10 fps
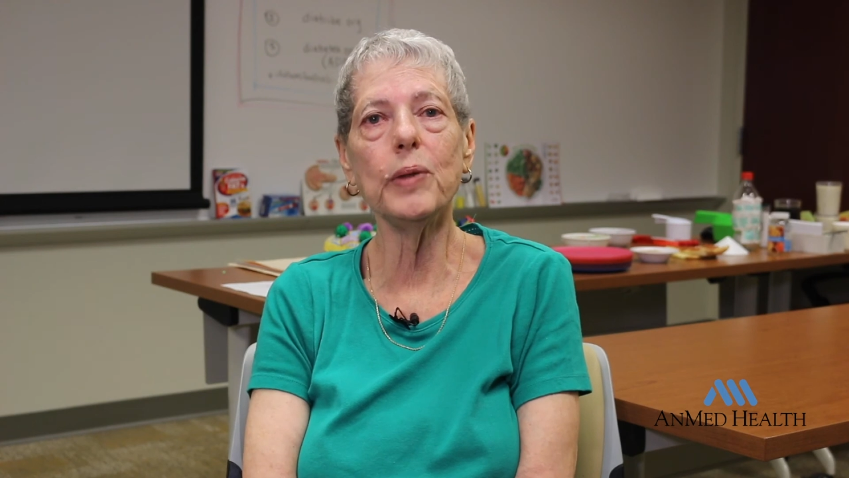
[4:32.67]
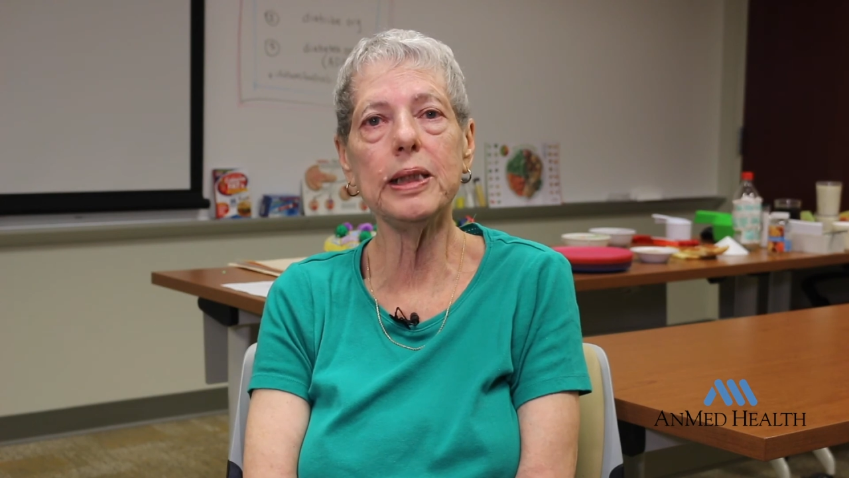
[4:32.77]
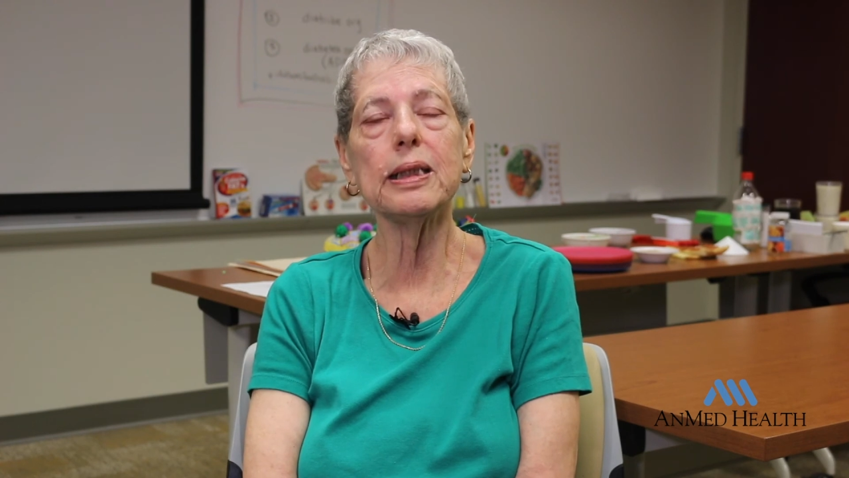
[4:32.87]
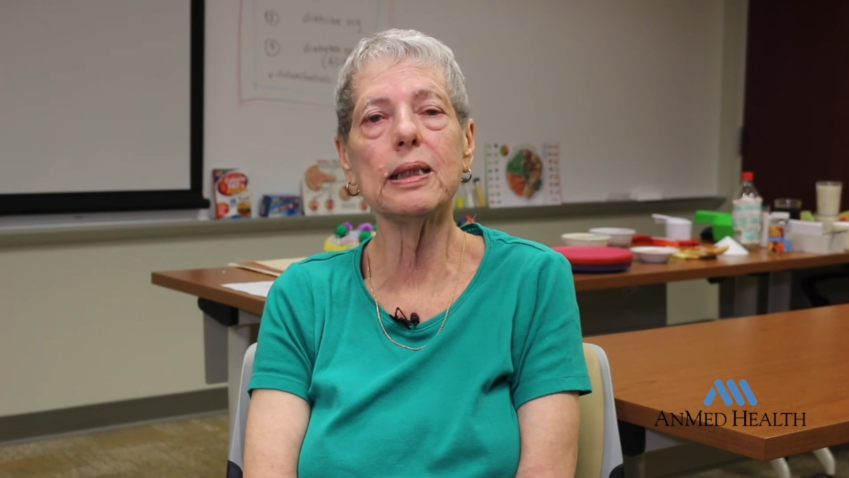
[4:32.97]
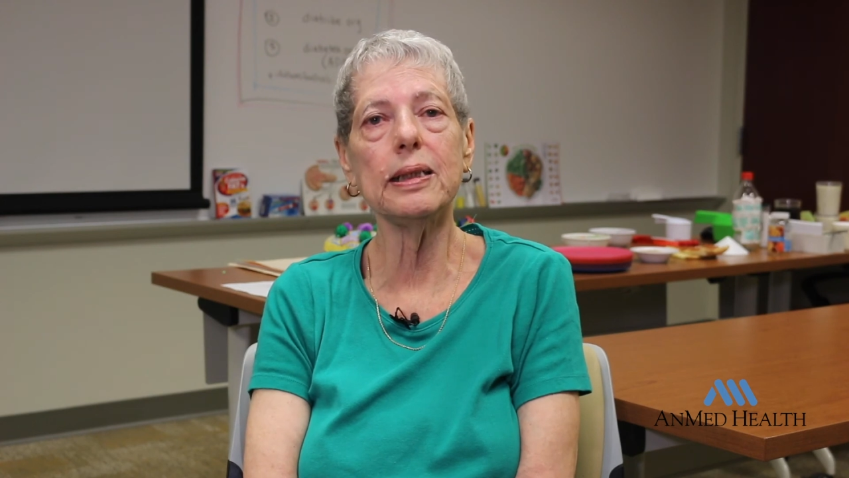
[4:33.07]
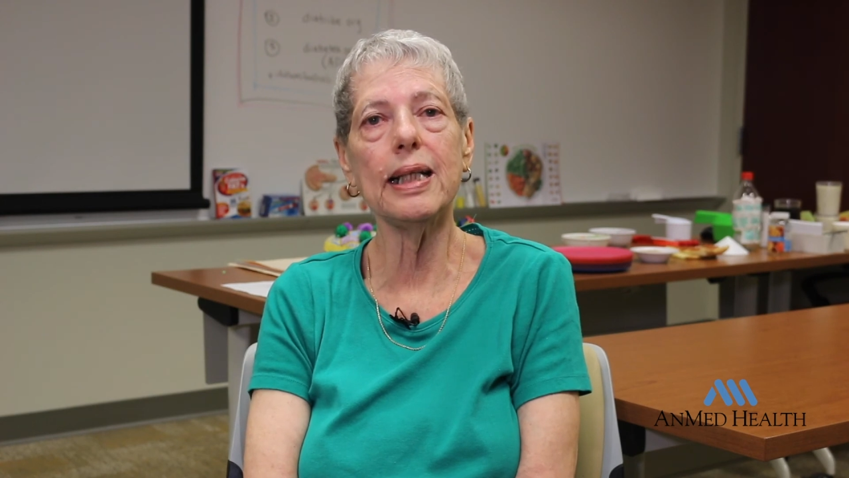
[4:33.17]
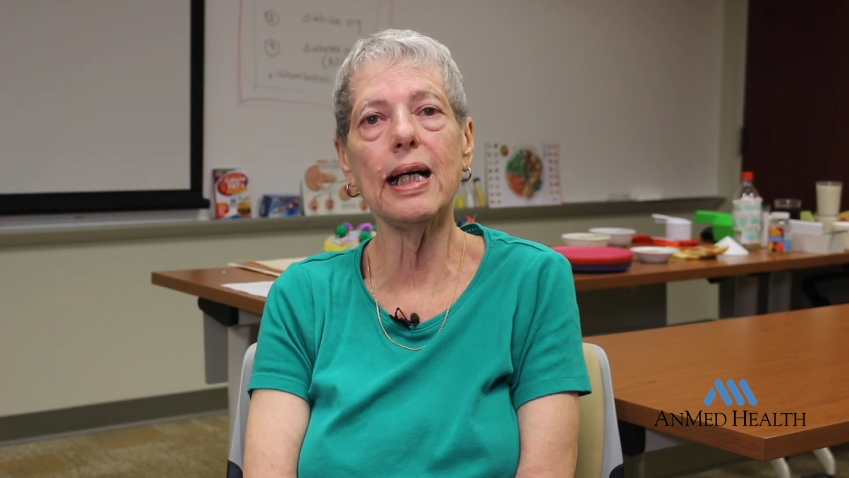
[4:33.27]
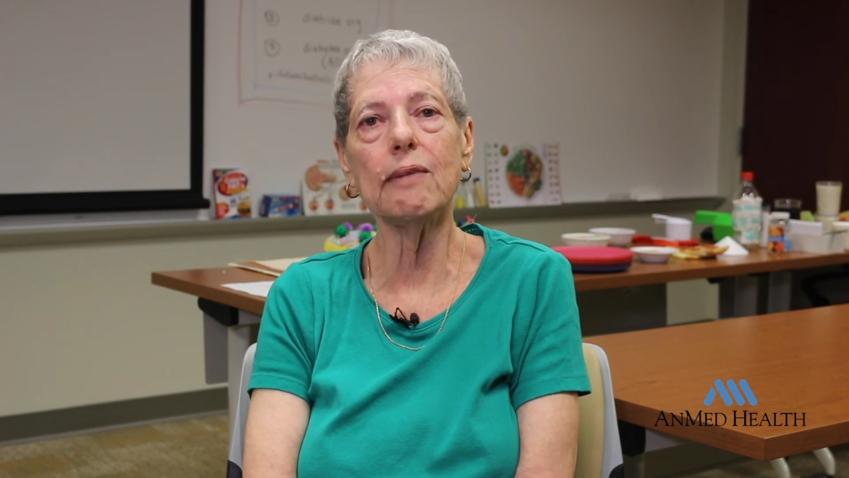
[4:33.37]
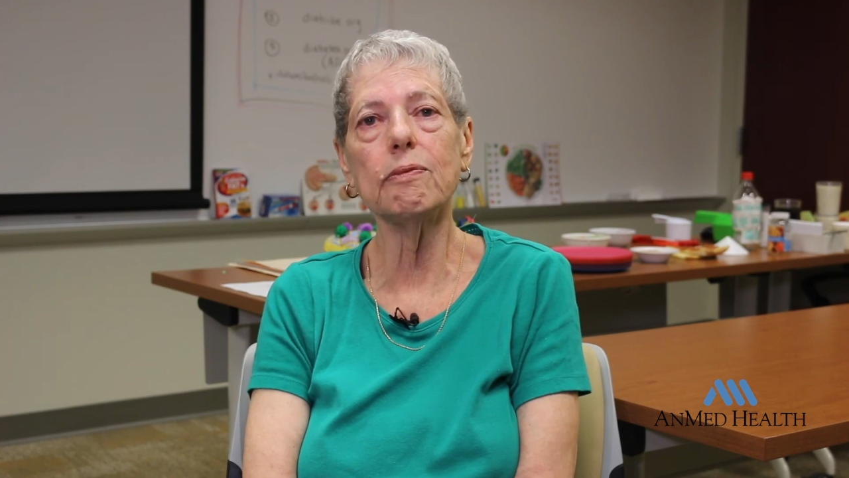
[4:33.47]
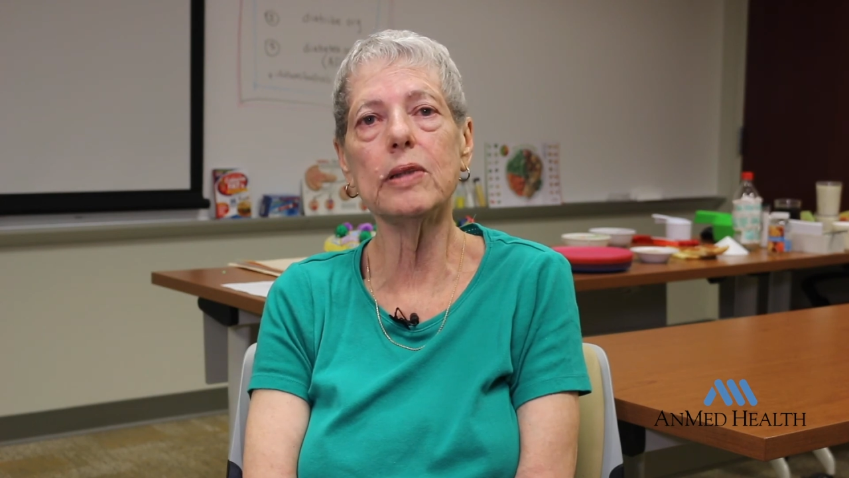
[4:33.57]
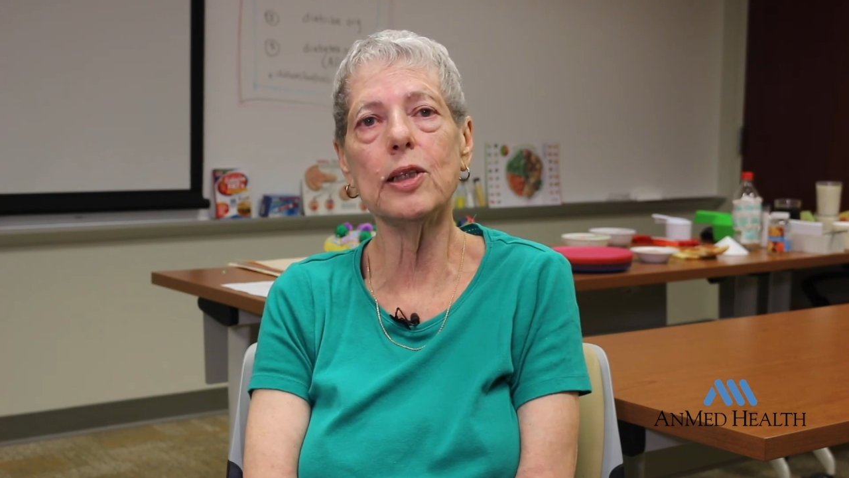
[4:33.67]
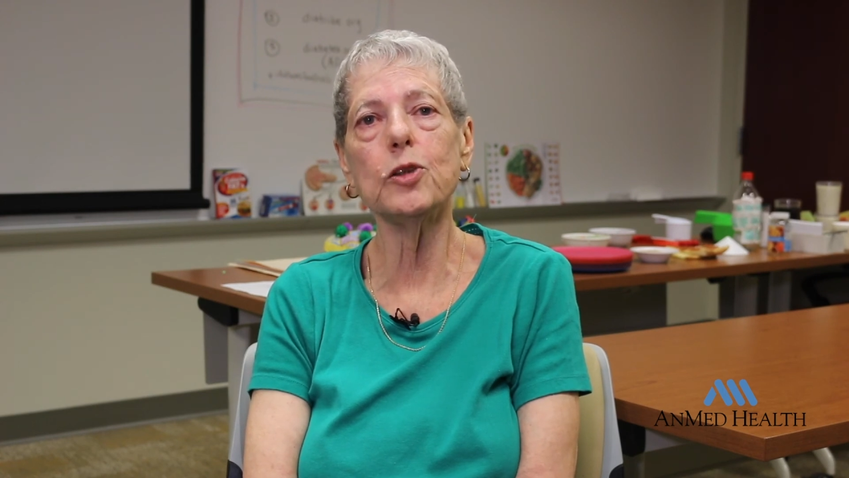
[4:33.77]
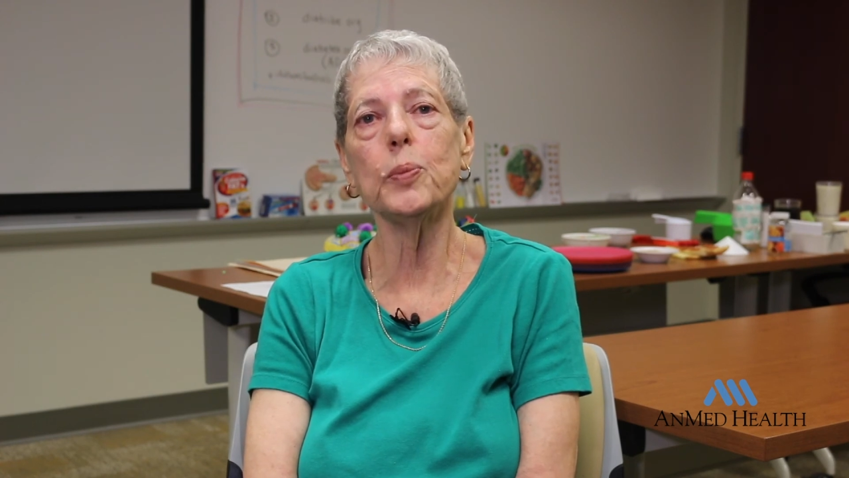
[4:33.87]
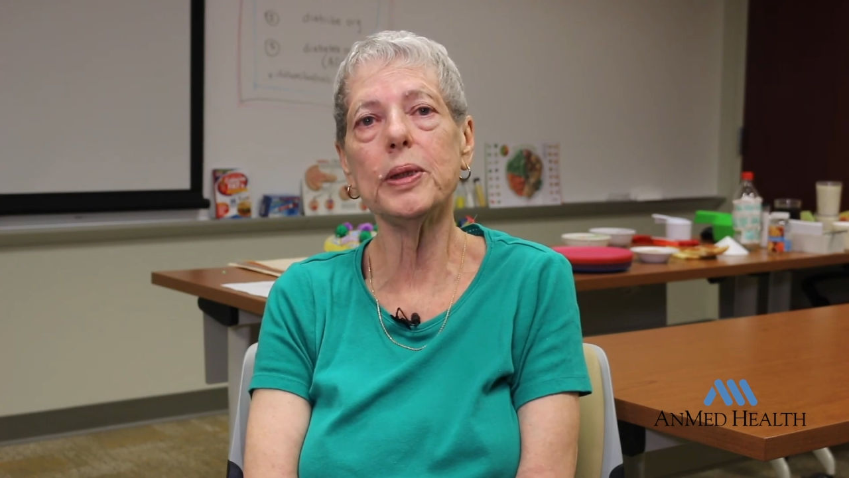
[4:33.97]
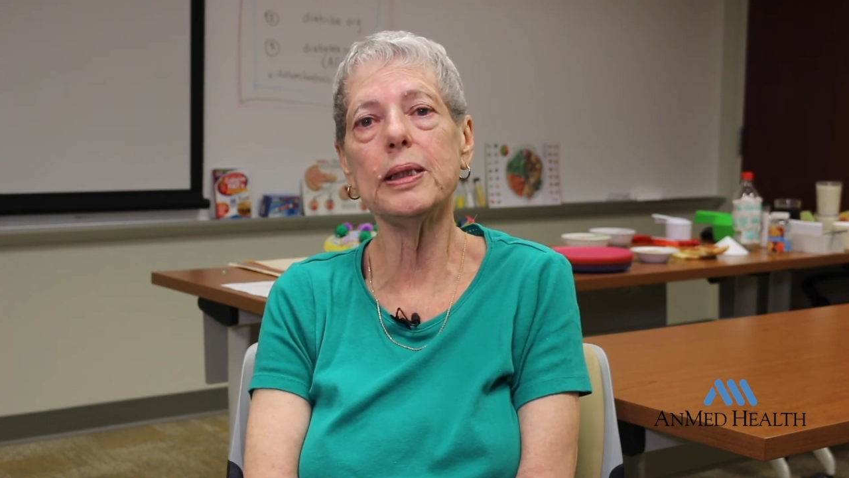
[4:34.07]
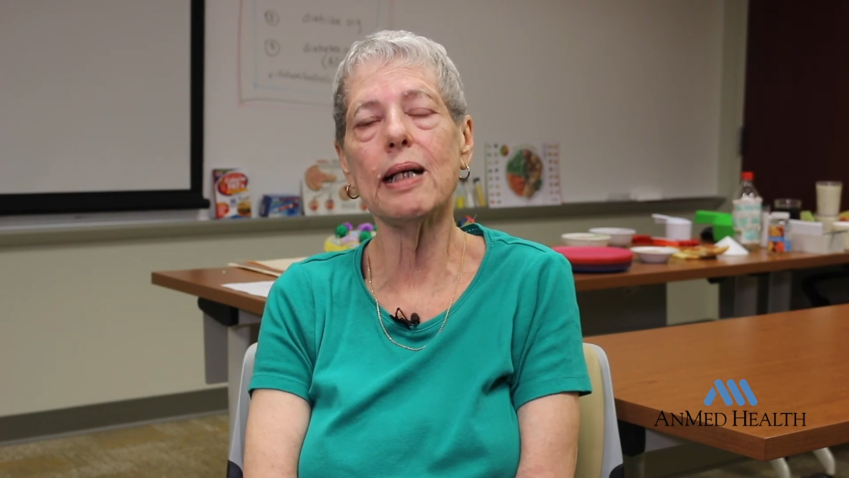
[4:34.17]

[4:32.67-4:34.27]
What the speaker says: recently diagnosed with